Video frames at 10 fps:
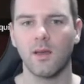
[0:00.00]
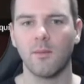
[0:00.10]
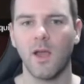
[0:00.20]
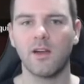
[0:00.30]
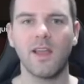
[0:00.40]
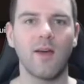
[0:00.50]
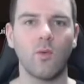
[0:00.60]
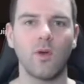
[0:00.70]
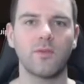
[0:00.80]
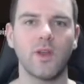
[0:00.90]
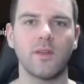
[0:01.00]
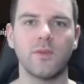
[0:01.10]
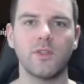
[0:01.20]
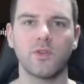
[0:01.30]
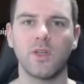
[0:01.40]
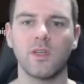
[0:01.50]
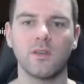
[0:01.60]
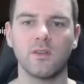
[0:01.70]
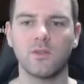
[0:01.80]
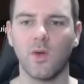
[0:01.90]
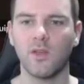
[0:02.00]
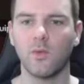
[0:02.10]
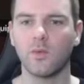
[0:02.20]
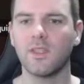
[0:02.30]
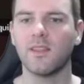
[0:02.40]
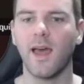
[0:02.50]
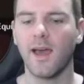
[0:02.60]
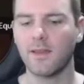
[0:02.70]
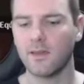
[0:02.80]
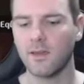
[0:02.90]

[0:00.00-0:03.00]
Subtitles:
I already have one for infantry, so I don't need that.